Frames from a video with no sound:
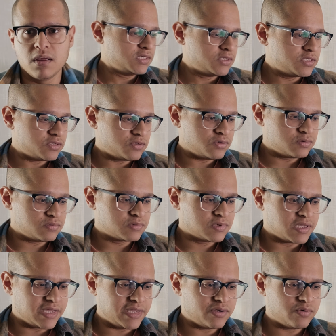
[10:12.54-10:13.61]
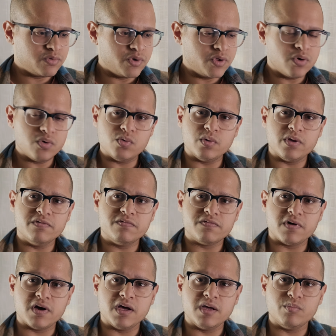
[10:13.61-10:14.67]
So I don't know if
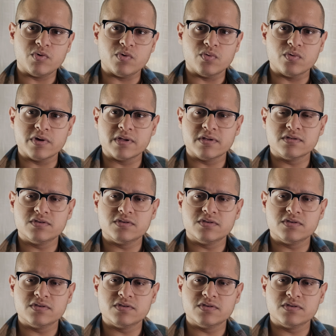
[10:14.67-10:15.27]
I'm going